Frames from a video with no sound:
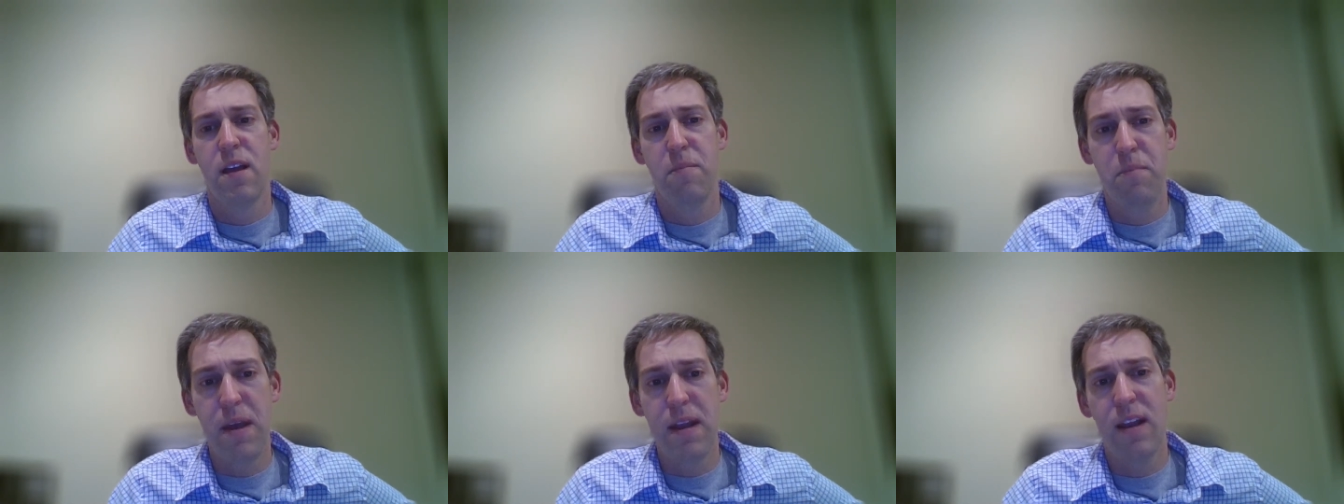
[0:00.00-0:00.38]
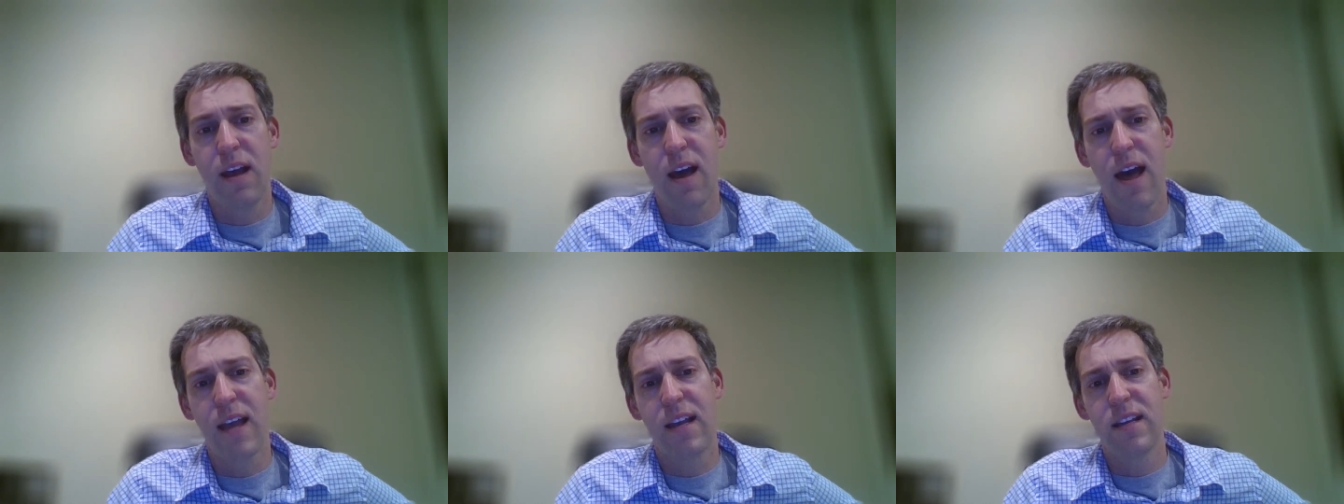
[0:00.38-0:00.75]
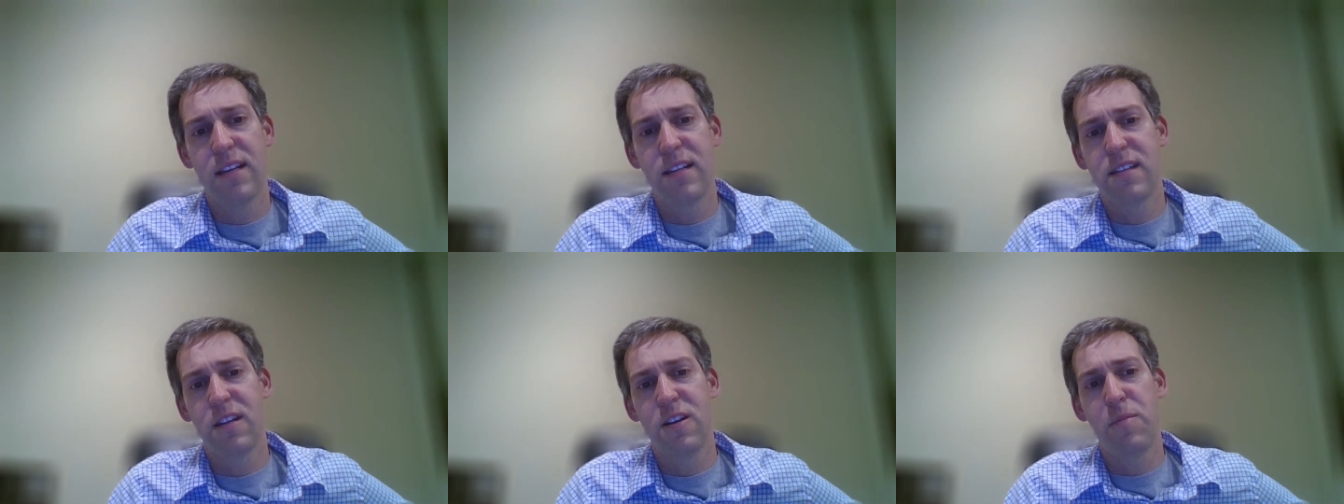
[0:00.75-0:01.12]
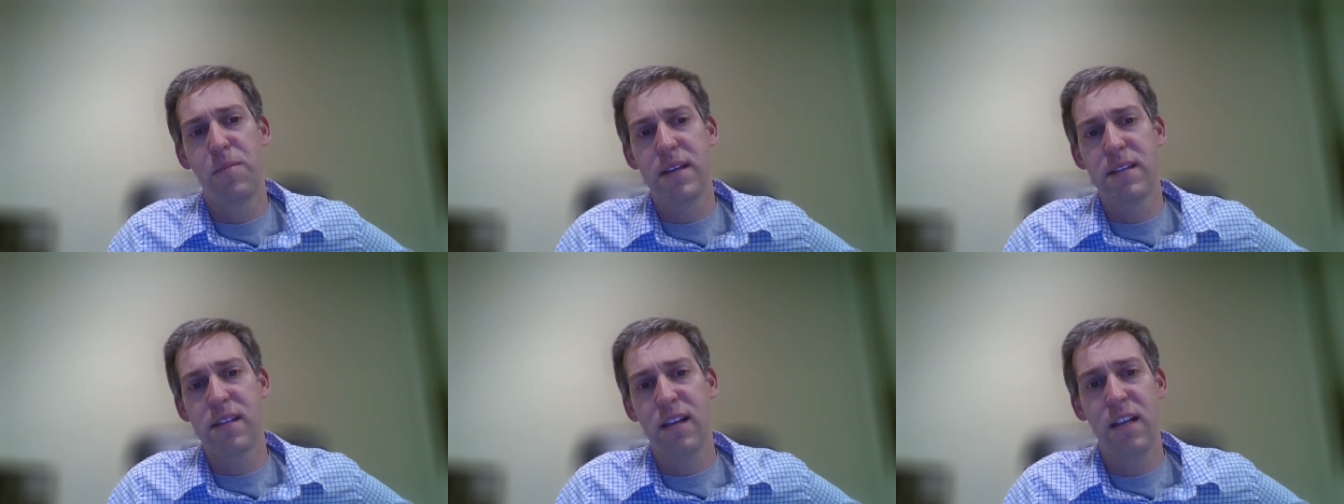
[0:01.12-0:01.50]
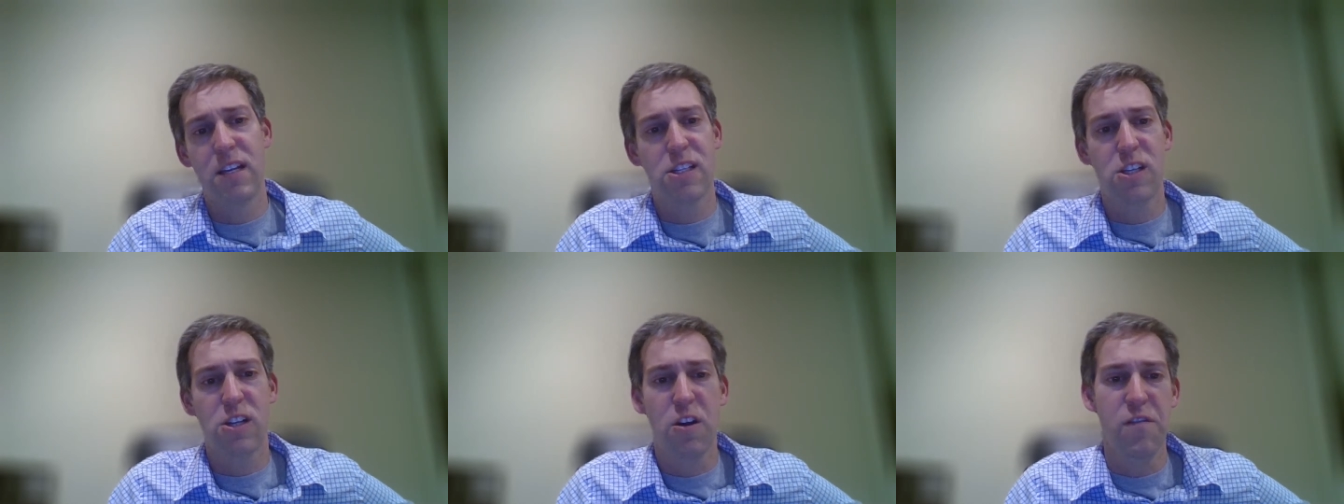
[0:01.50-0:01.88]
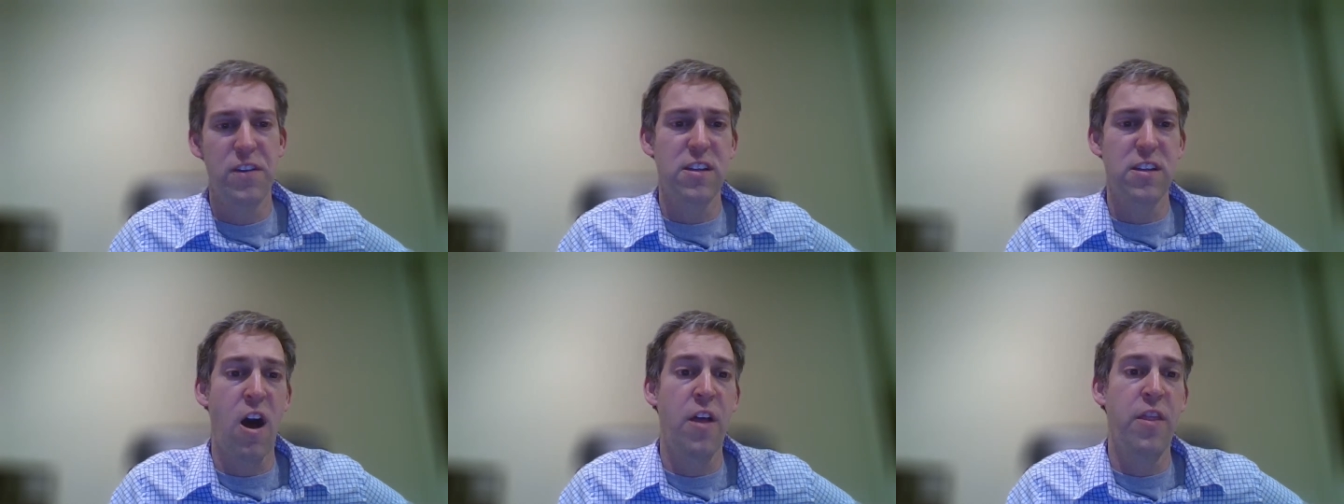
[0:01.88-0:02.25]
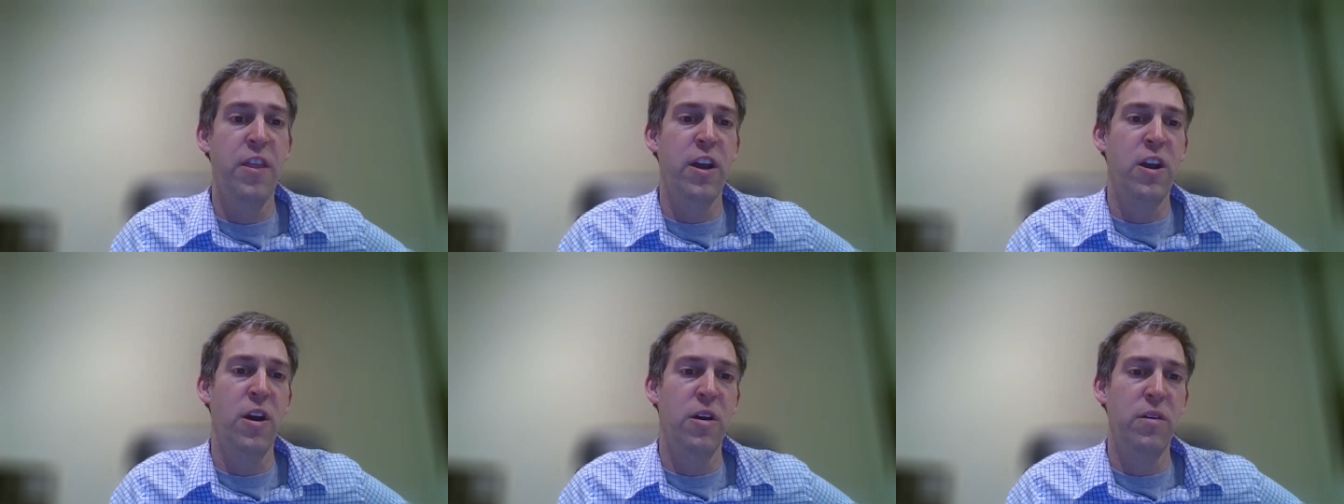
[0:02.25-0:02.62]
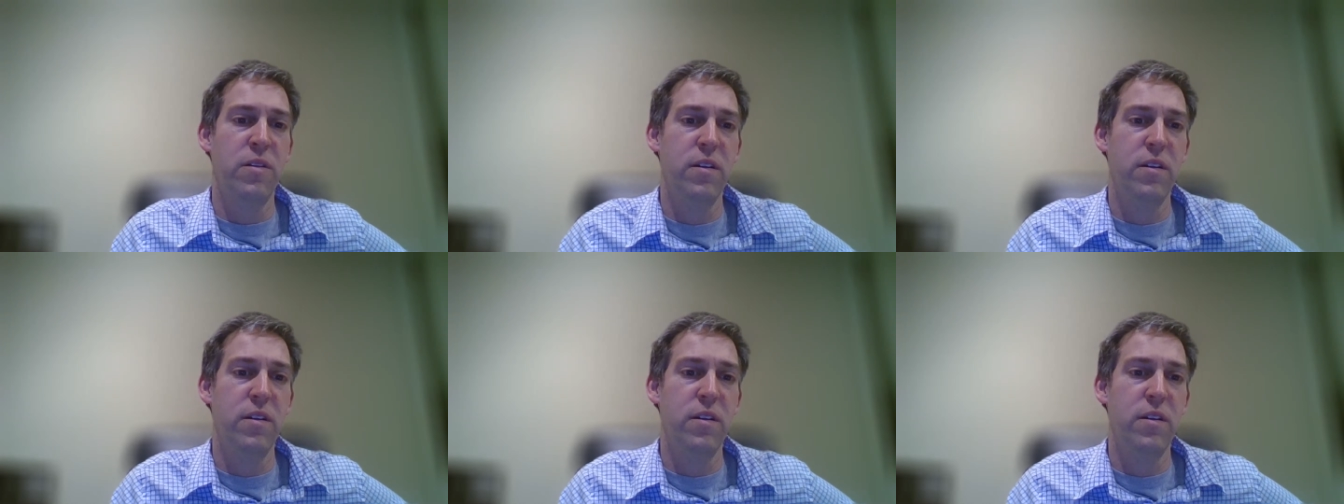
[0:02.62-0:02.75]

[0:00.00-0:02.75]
Mincha, I consider basically a service on the go.